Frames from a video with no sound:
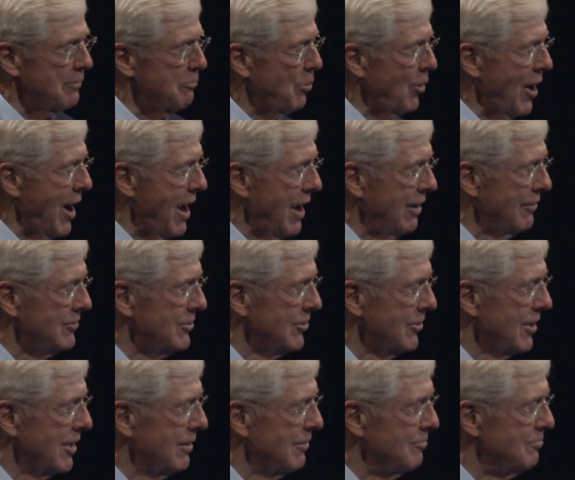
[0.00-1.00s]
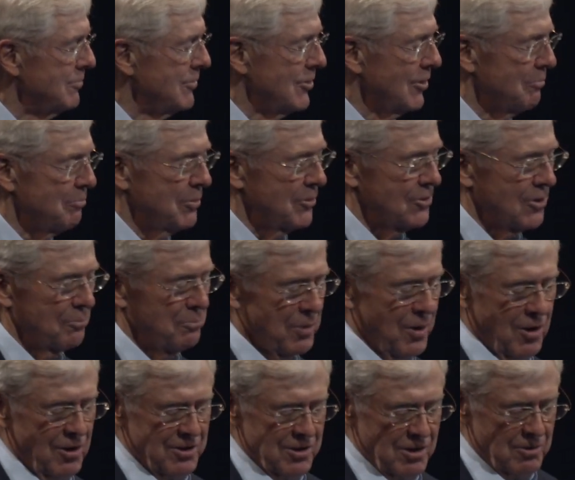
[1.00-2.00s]
proud to
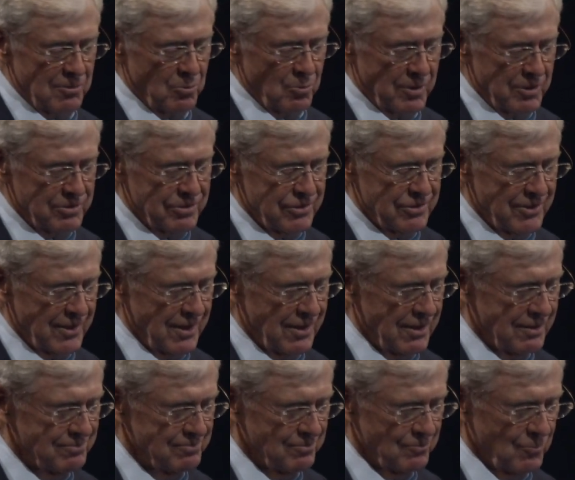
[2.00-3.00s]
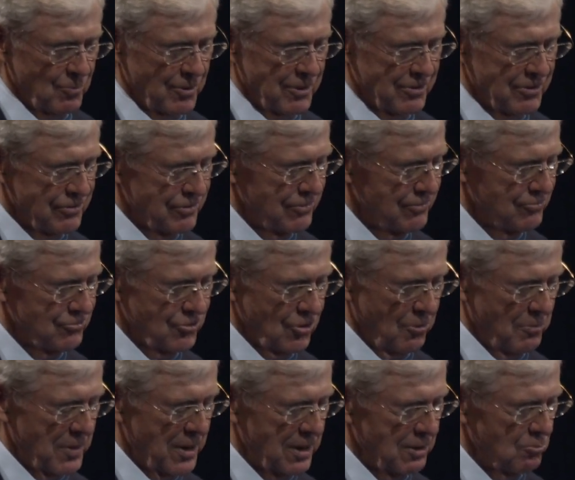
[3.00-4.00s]
partner with so
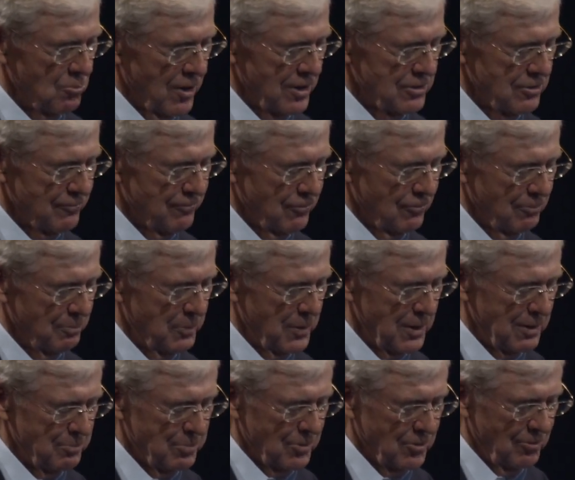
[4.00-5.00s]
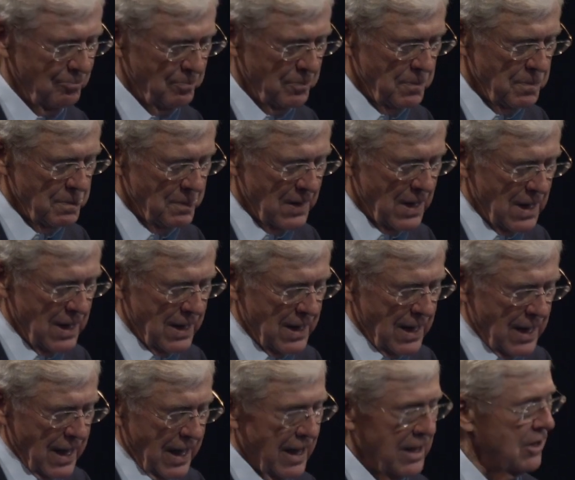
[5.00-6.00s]
many wonderful people.
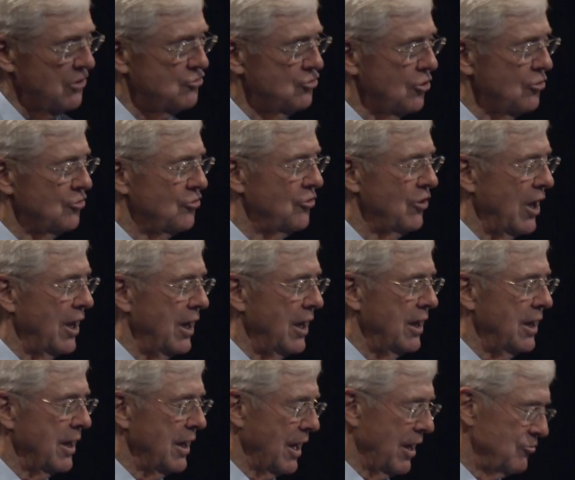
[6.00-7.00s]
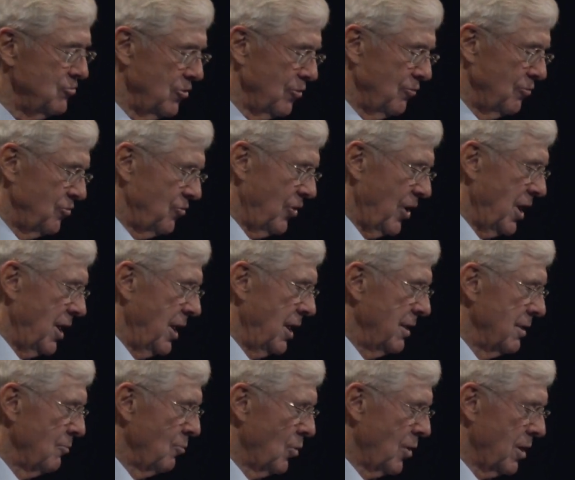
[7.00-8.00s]
And as you've
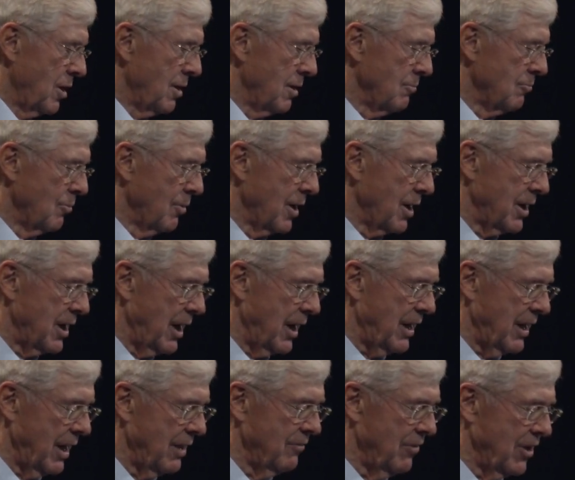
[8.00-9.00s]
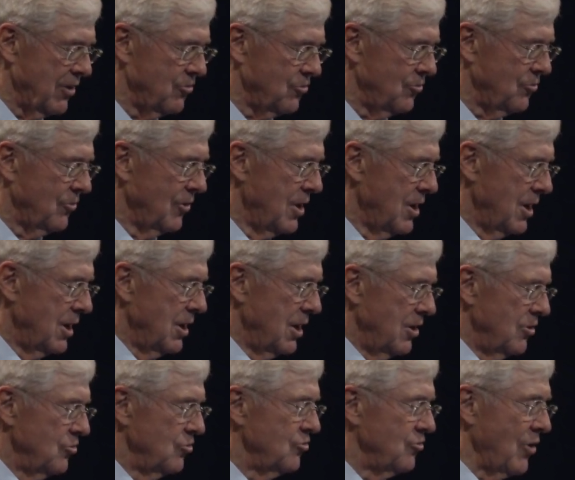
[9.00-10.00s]
seen, we're kicking this
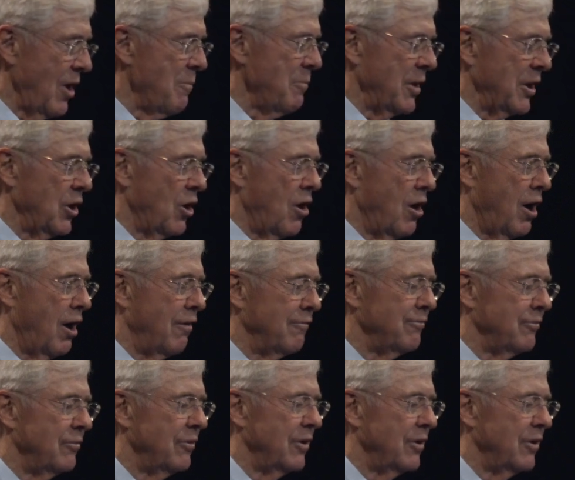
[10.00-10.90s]
summit off